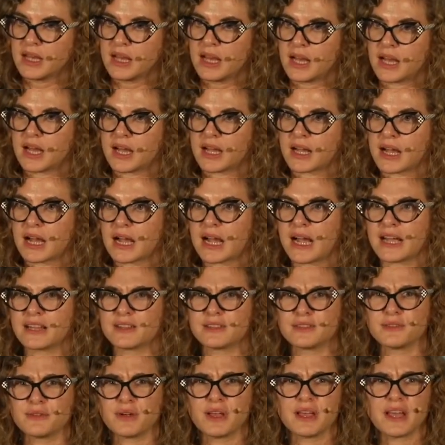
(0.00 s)
I
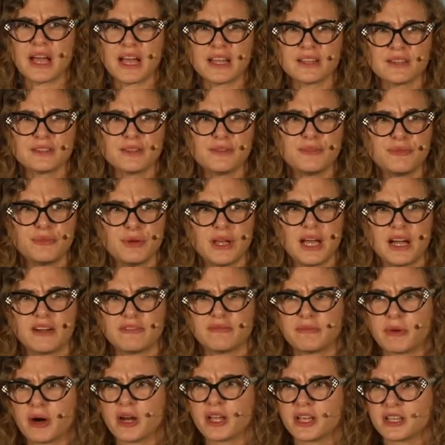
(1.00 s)
don't know if we have
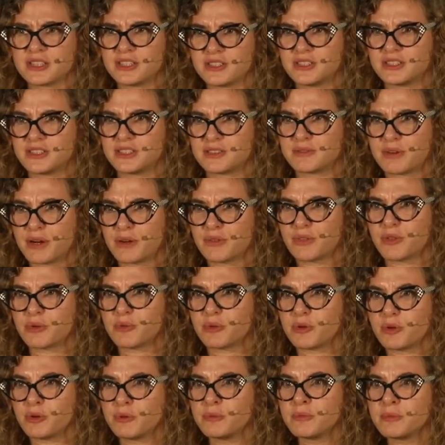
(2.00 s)
marketers around the
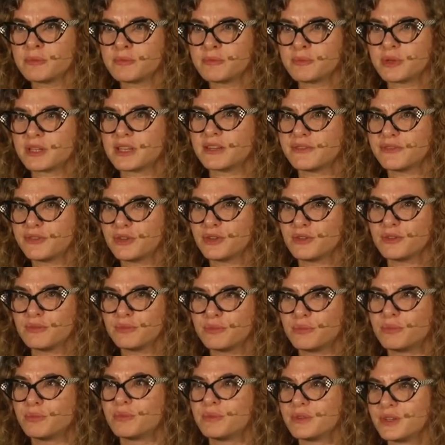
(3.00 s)
room, but if
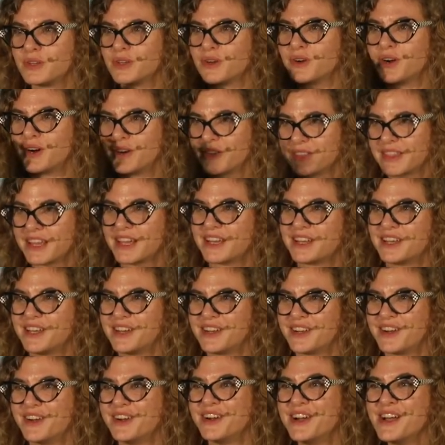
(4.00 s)
you are, thank
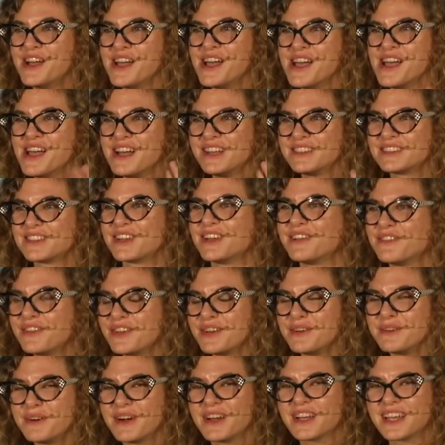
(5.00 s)
you. So if
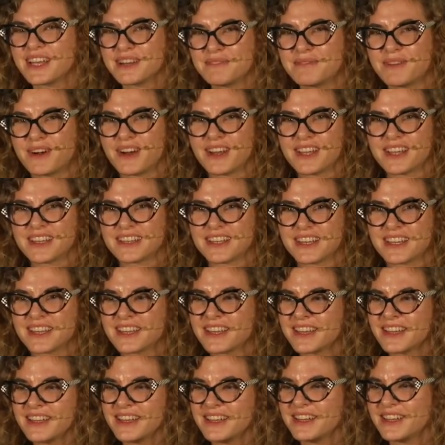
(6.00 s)
you work in
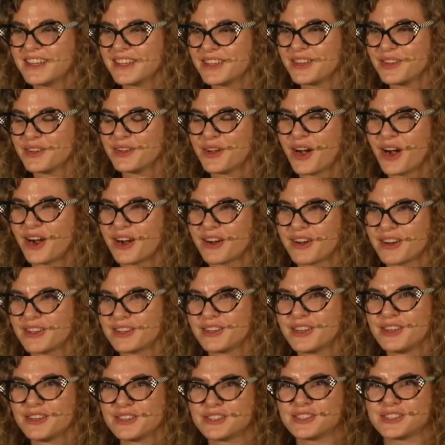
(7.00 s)
marketing, you are
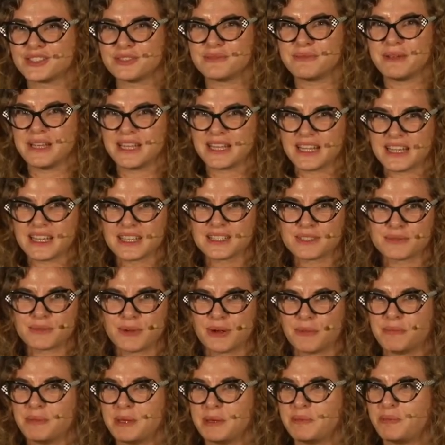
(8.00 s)
used to meetings
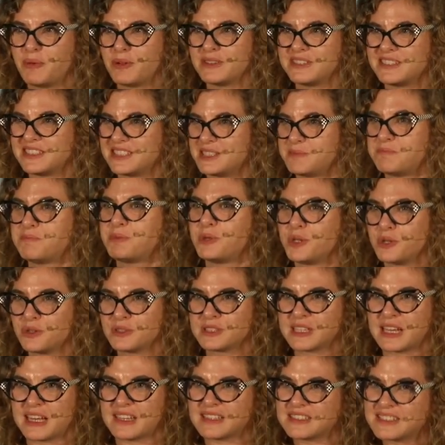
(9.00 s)
where people dispute
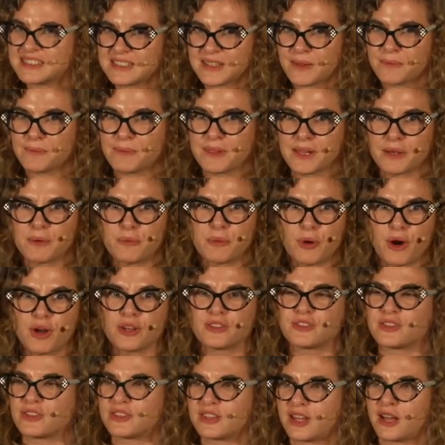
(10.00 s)
has something
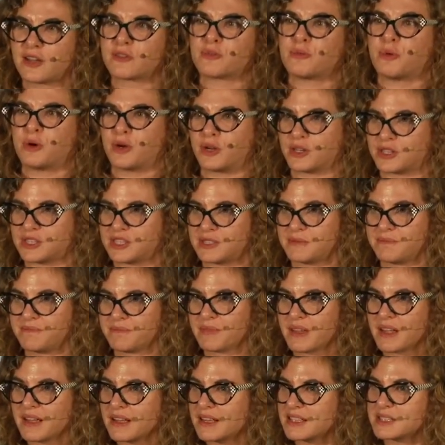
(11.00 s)
worked or not worked.
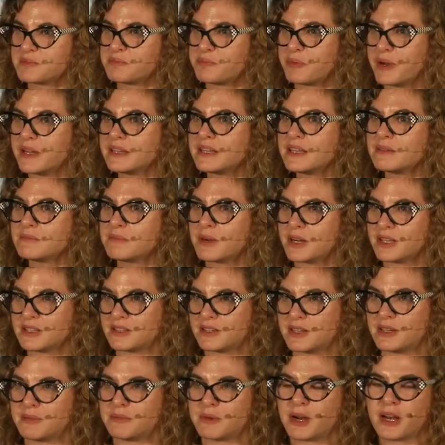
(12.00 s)
It's bread and
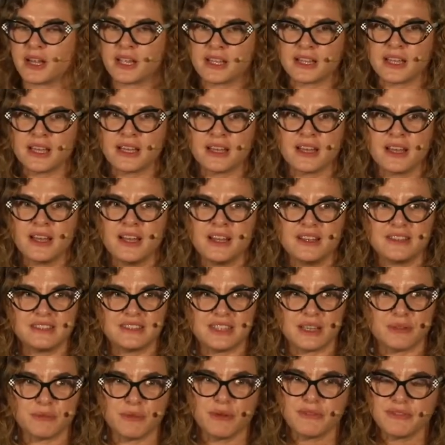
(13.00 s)
butter in marketing.
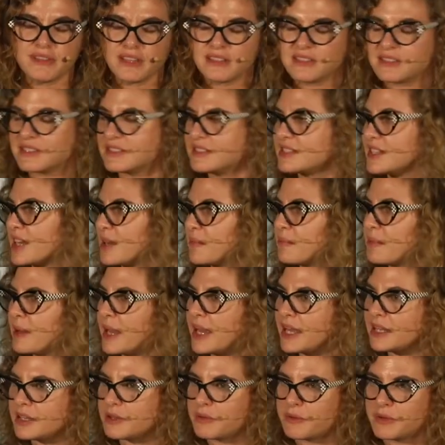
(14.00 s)
Say, we did this
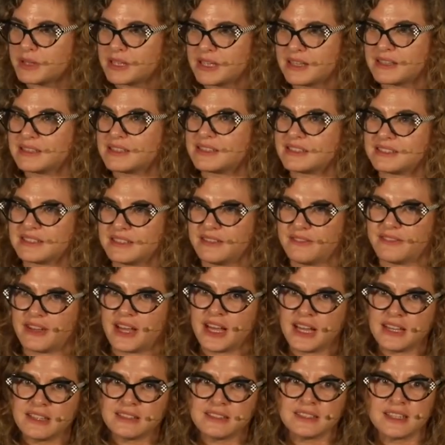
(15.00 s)
campaign, or we did this
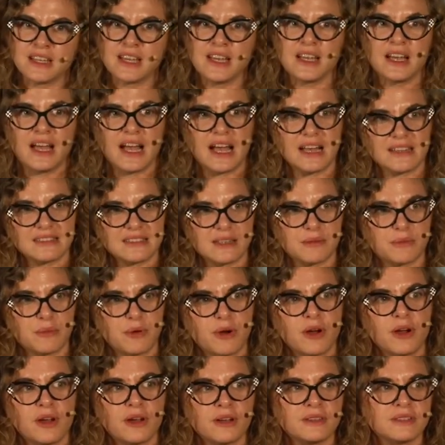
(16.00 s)
event, has it
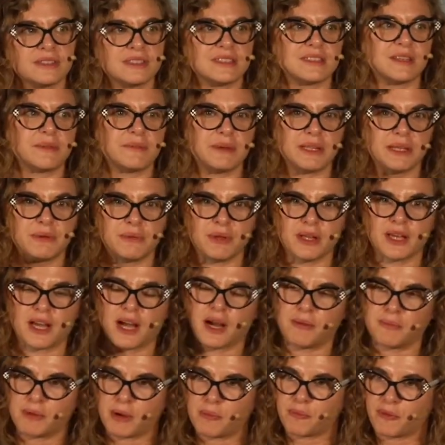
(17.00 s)
worked? Somebody will
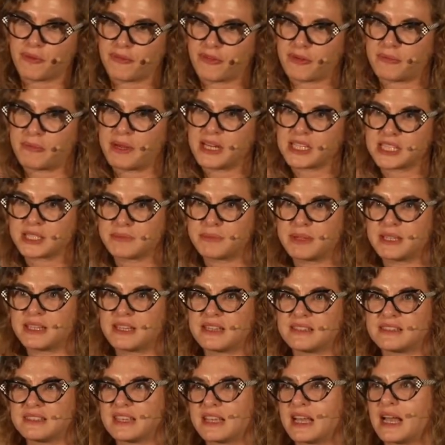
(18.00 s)
come up with a measurement
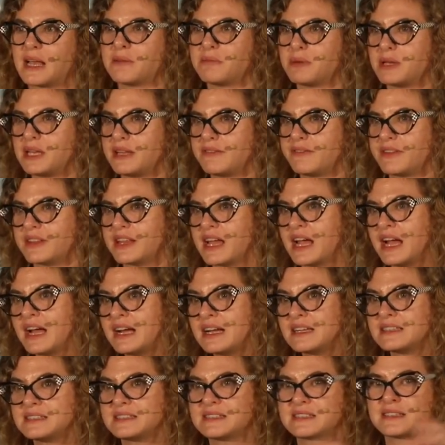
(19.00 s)
and say, I believe it
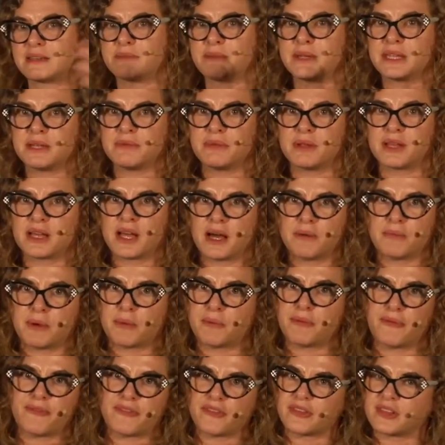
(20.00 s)
has. Somebody will come
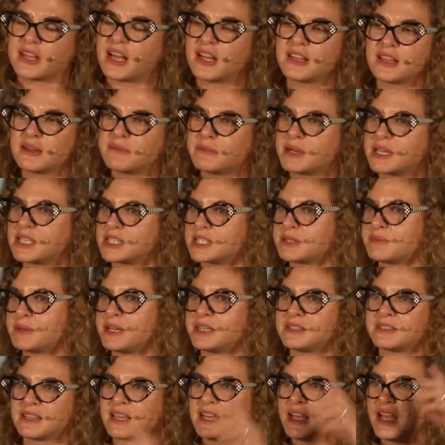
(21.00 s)
up with another
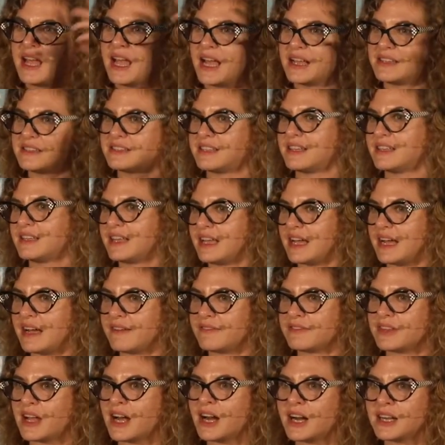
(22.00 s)
measurement and say they
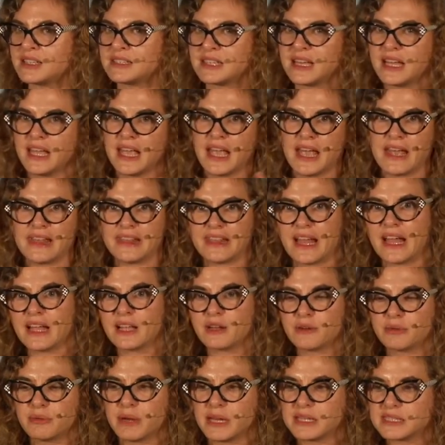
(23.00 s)
have not. And that
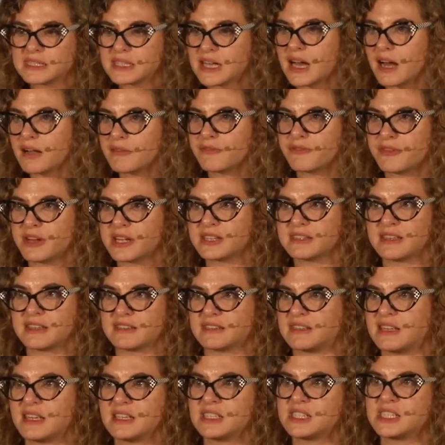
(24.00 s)
creates conflict and
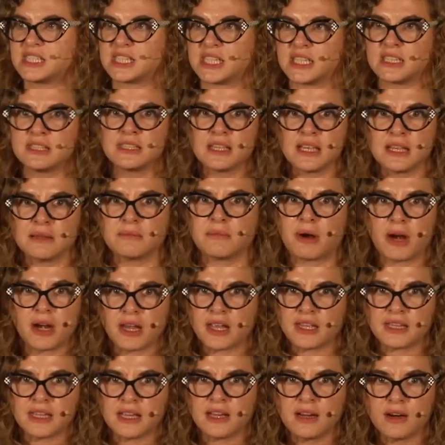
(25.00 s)
tension in
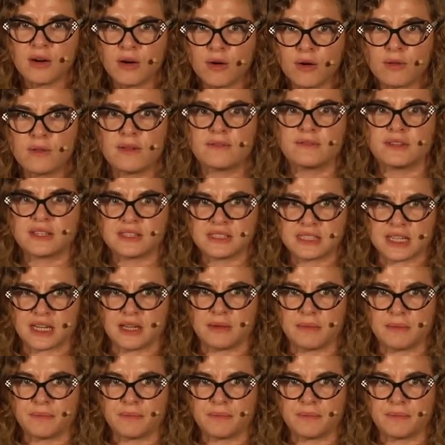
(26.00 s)
marketing all of the time.